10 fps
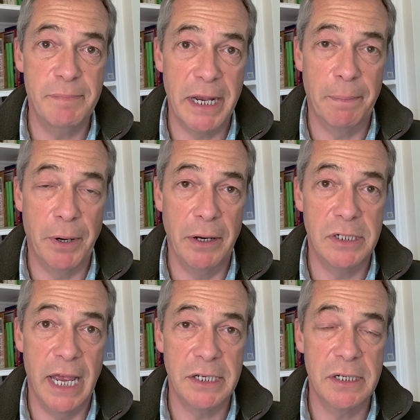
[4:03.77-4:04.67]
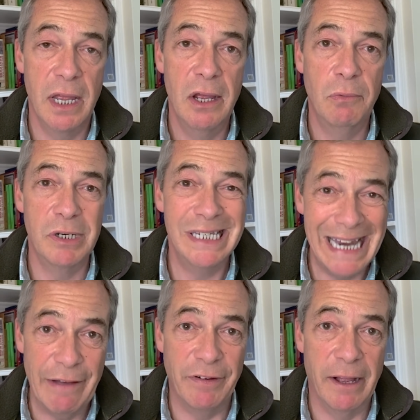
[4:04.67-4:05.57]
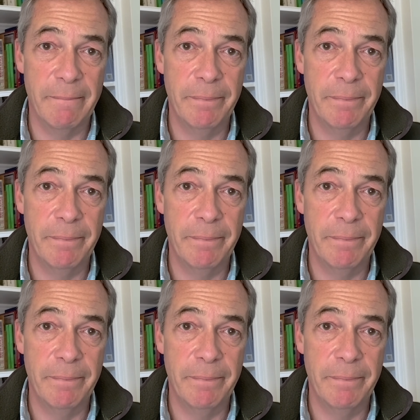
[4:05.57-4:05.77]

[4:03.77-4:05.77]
Matter protest was never,